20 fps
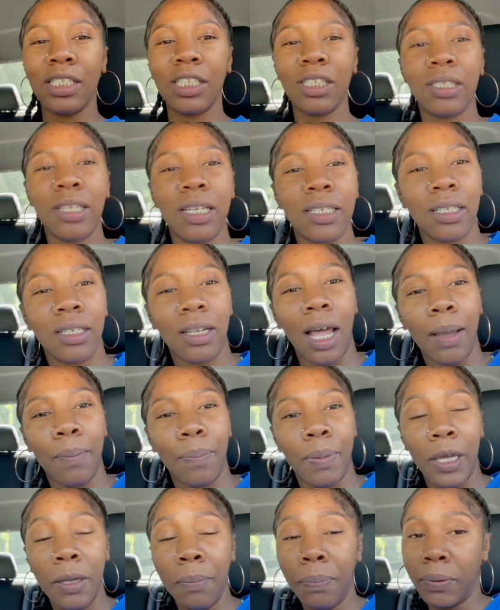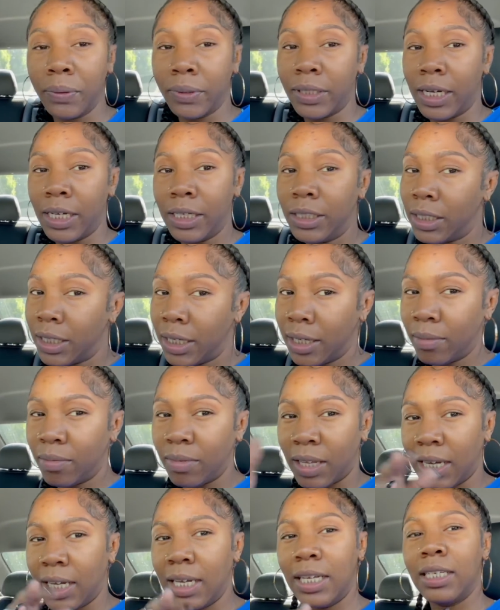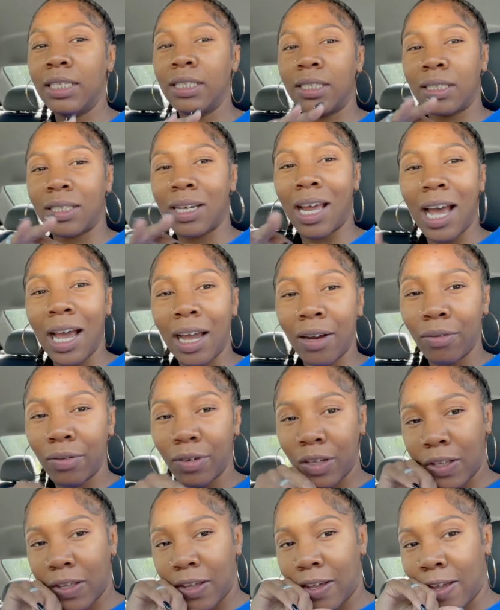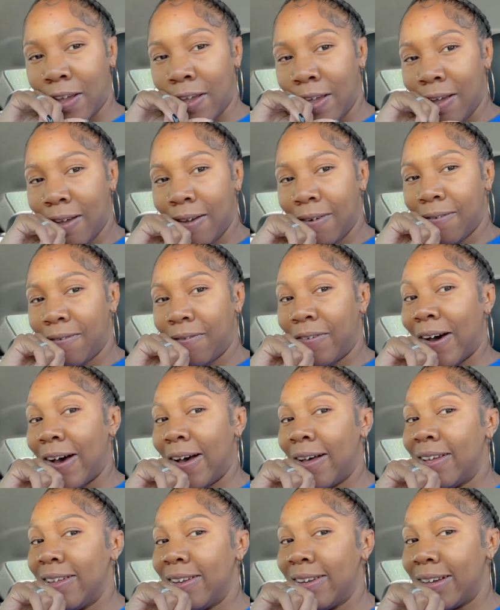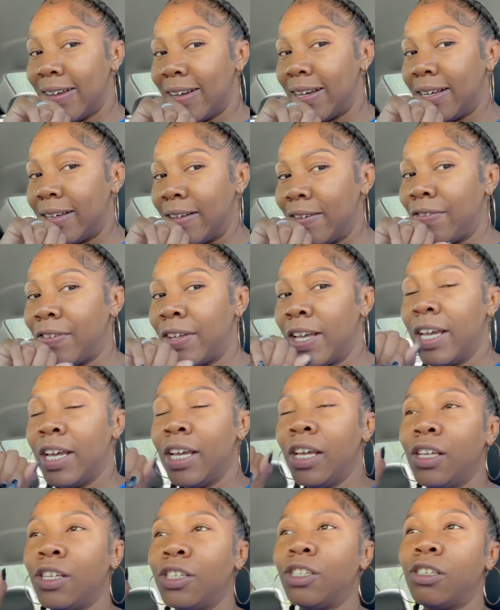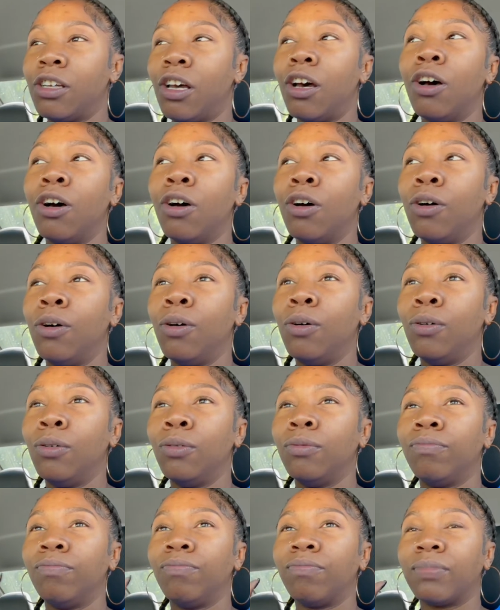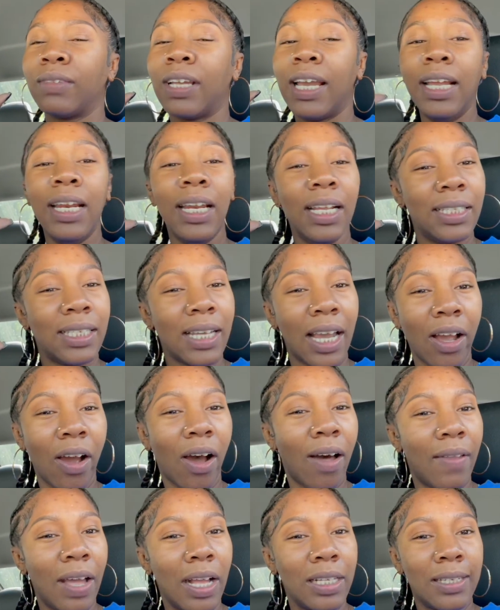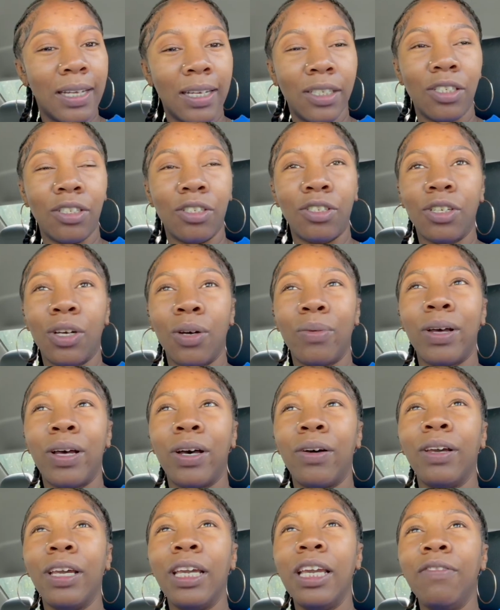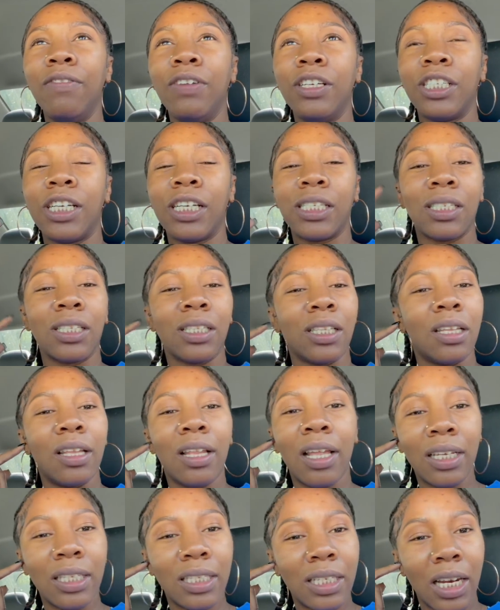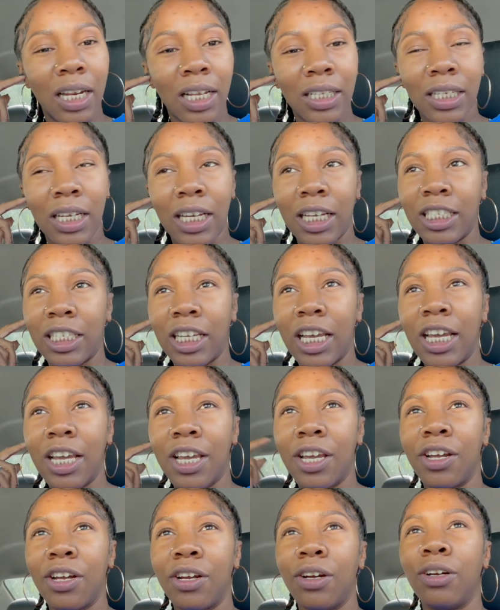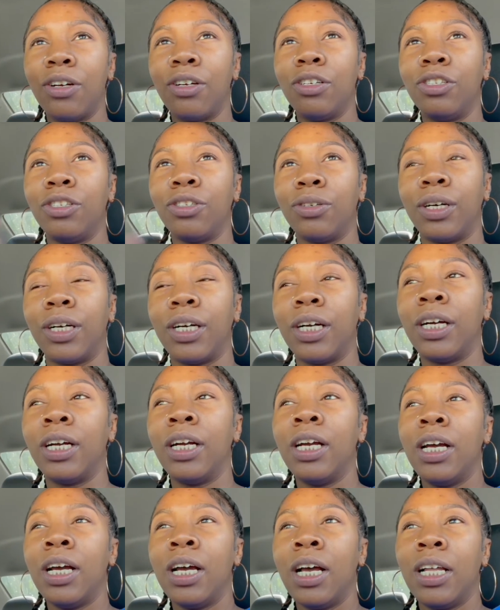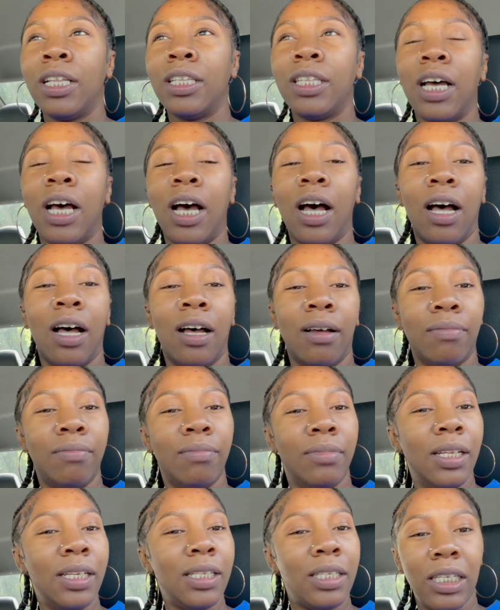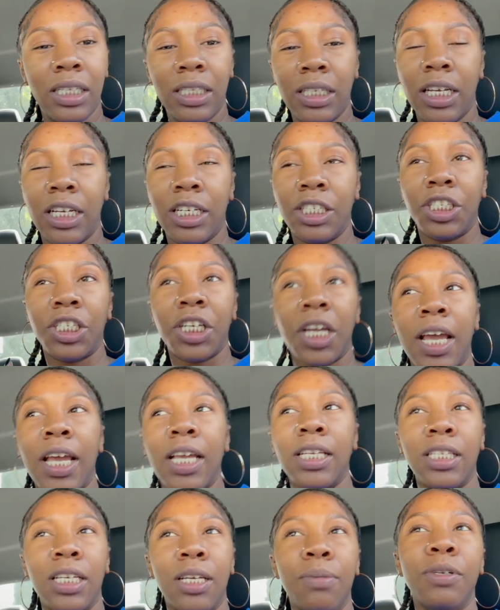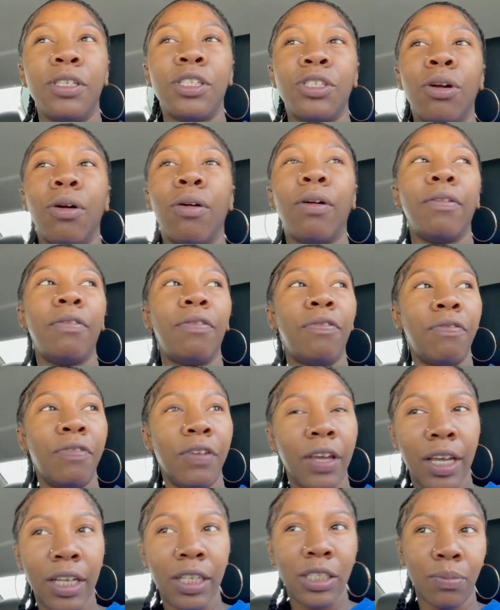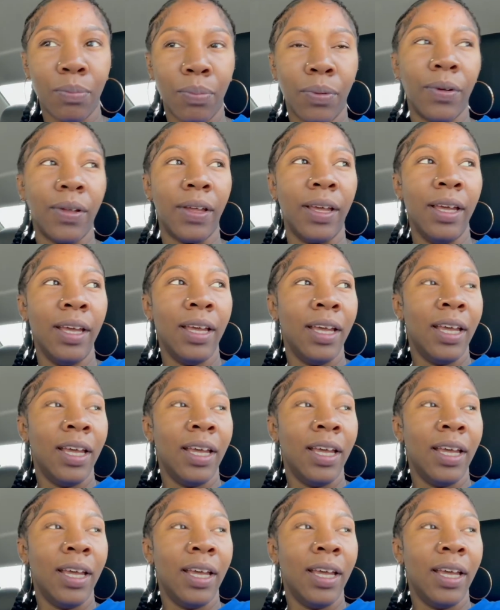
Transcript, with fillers: just doesn't like people touching him that he's not really fond of. So he didn't take all that touching so well, even just listening to his ears or the um, listening to his chest, he was throwing fits, boy.